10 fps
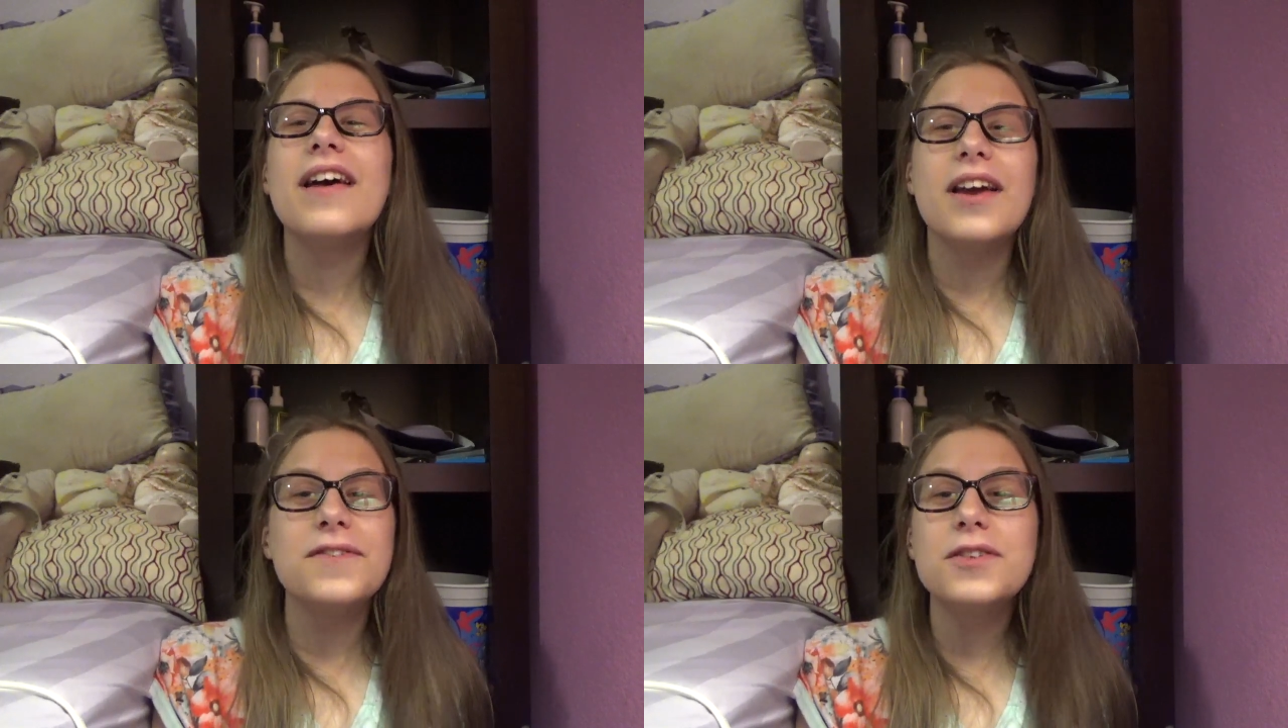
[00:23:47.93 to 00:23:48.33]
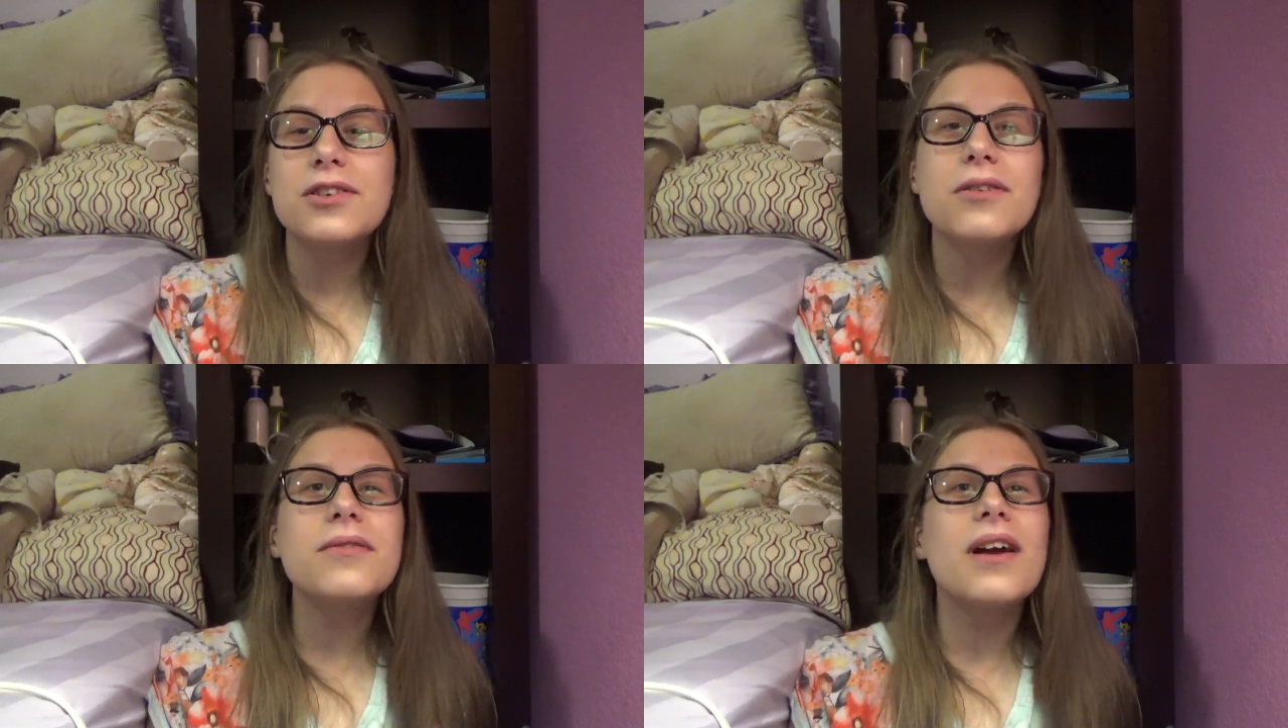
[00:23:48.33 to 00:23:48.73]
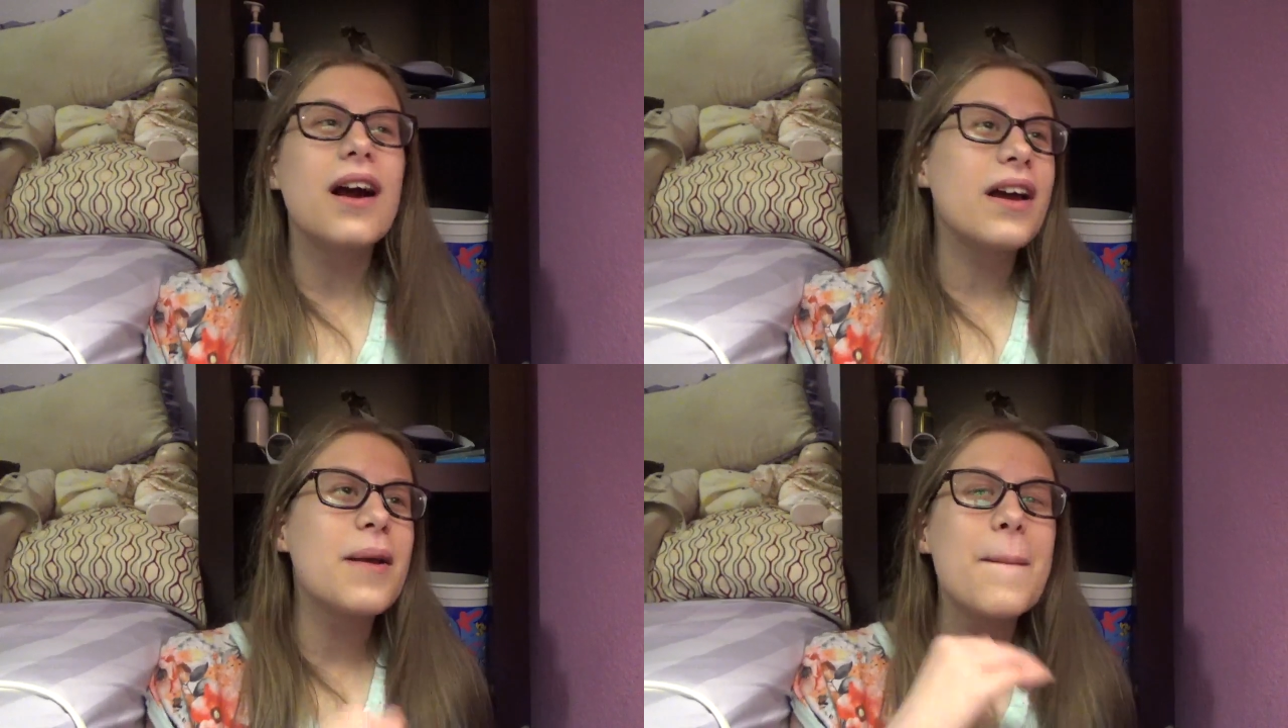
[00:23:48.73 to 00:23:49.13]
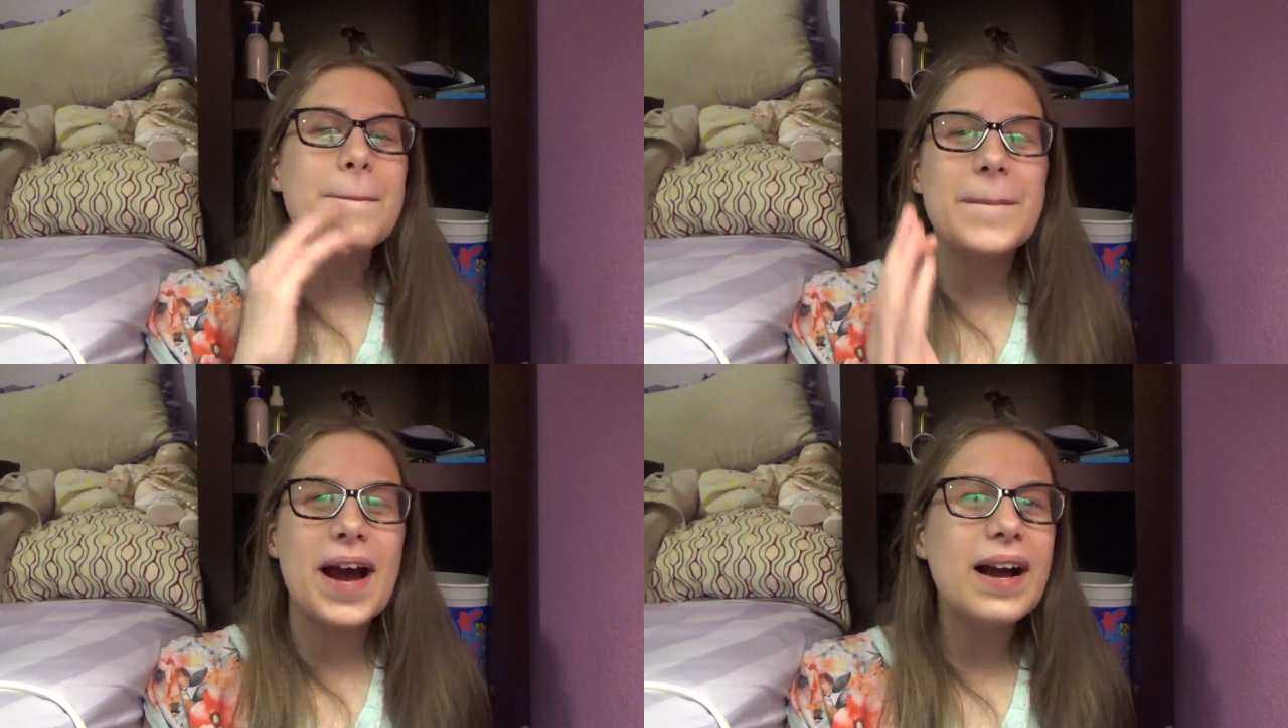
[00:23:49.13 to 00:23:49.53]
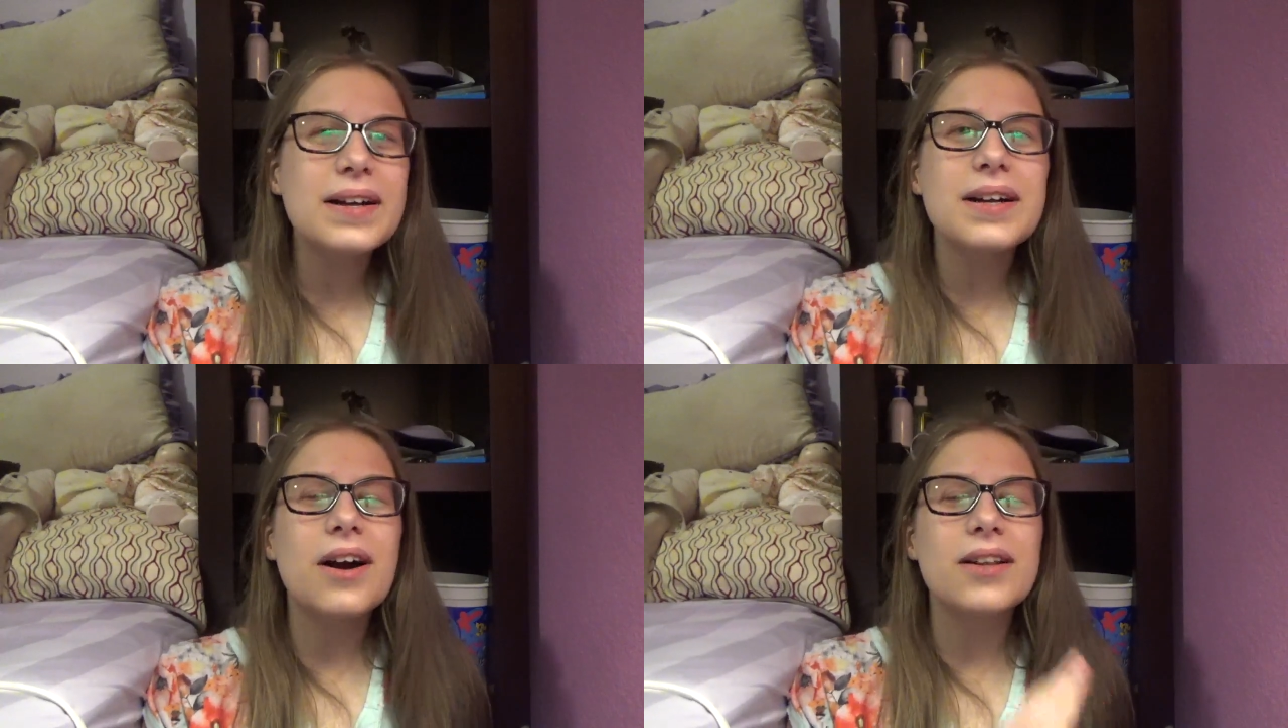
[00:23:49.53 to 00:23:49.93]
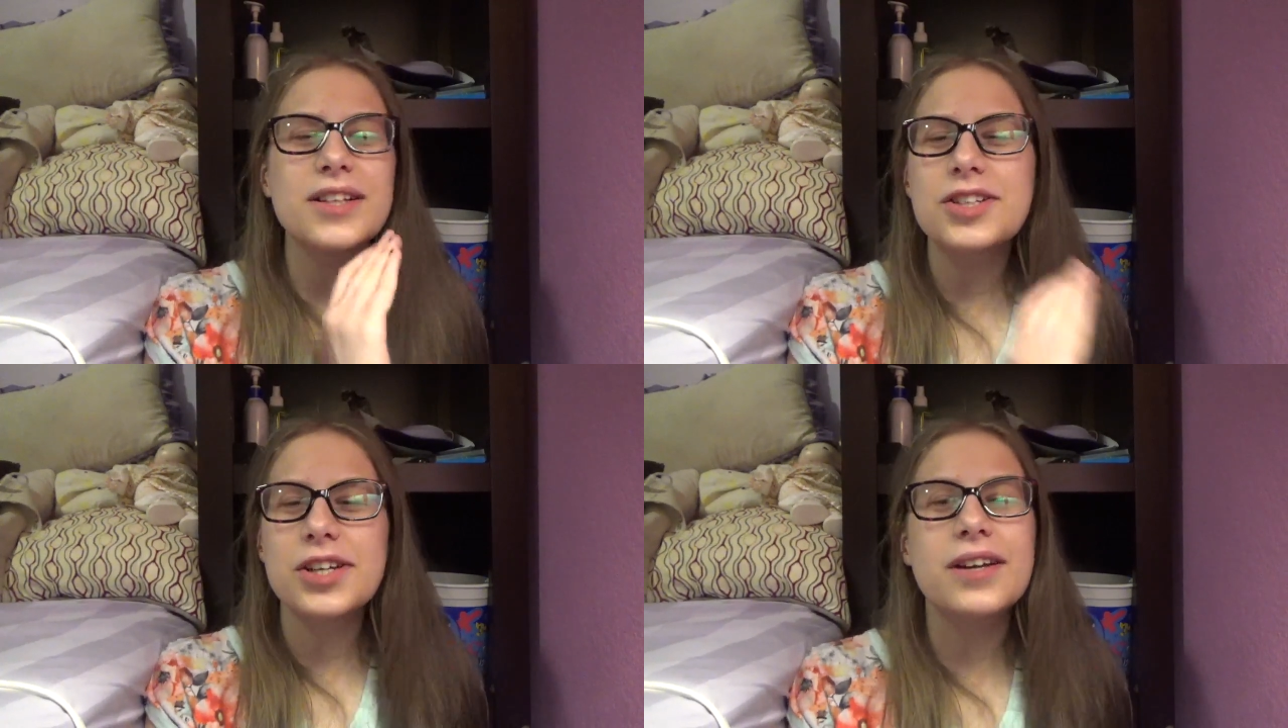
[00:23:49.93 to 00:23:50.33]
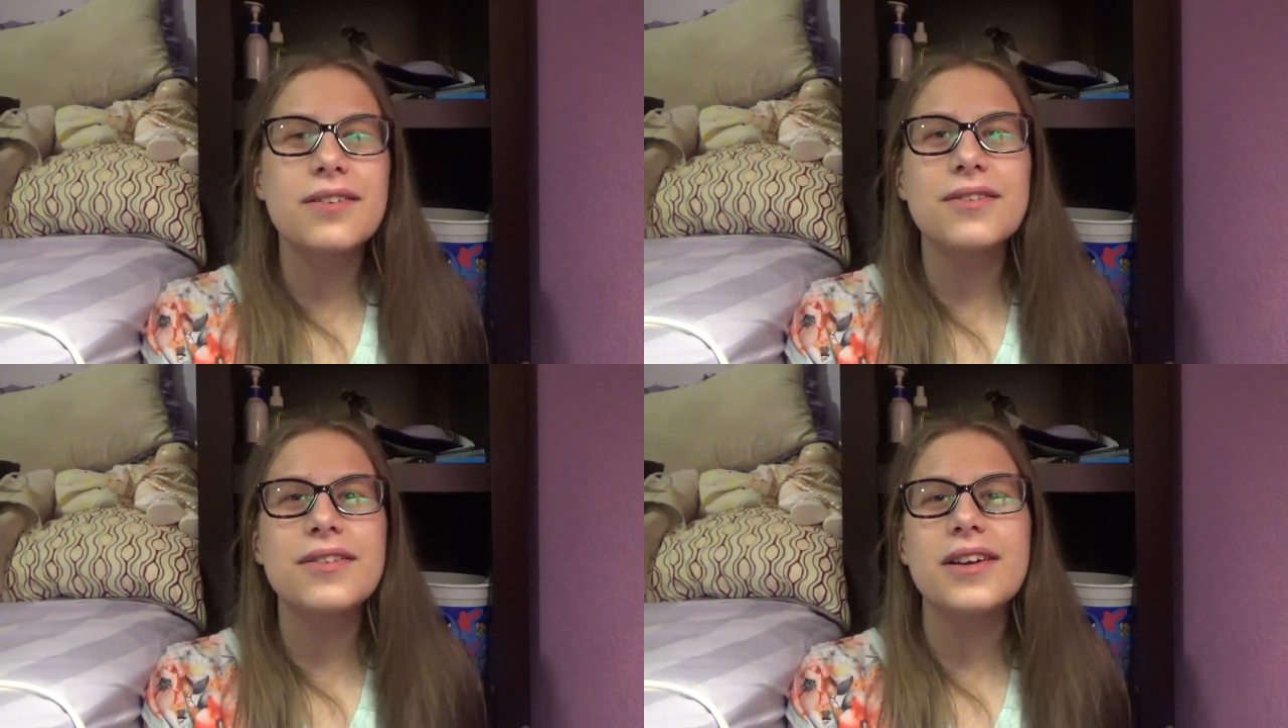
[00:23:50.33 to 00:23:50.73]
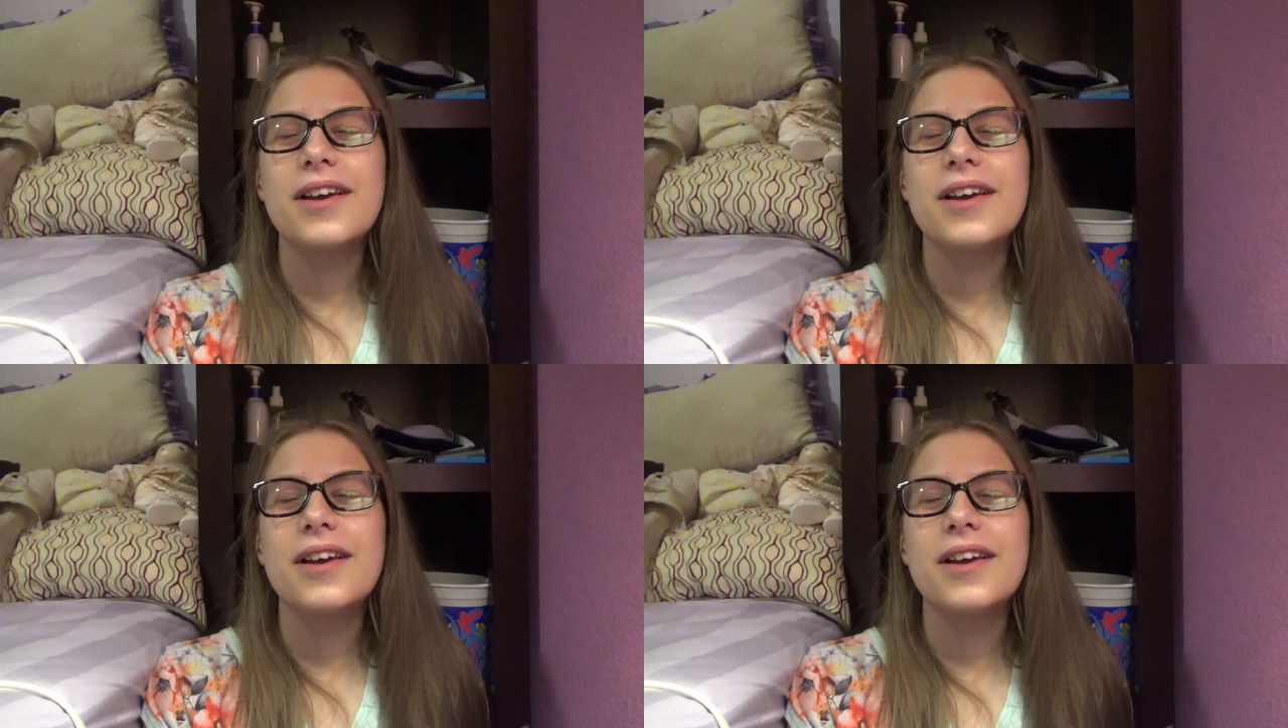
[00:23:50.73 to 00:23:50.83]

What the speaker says: if you don't, I am back on the channel.